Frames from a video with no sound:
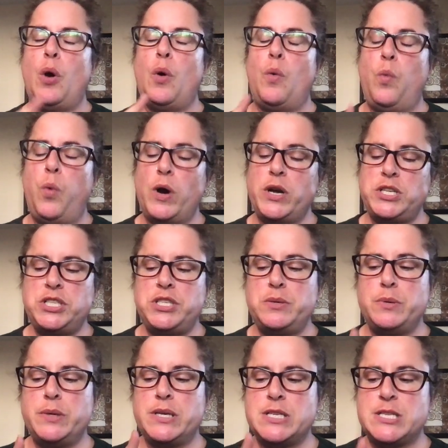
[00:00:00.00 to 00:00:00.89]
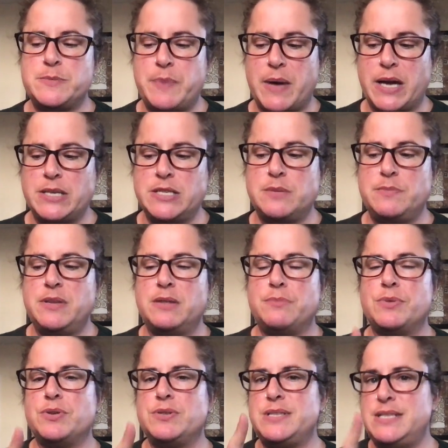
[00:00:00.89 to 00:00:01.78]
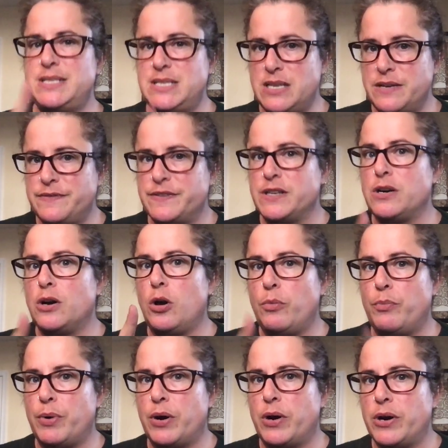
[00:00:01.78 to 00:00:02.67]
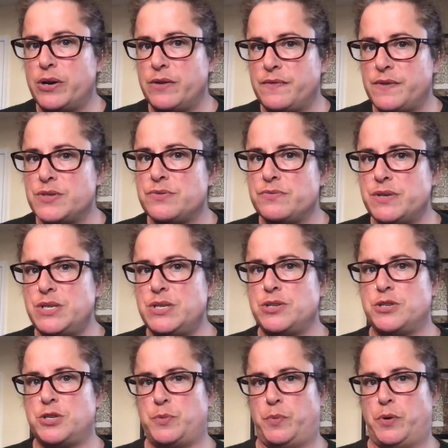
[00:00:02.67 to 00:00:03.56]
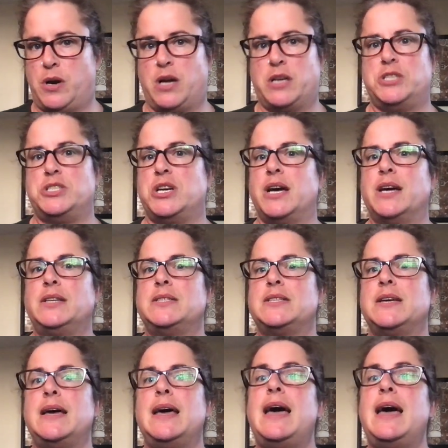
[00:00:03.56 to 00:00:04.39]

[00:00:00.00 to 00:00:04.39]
What do you expect to be the most difficult part of this research project?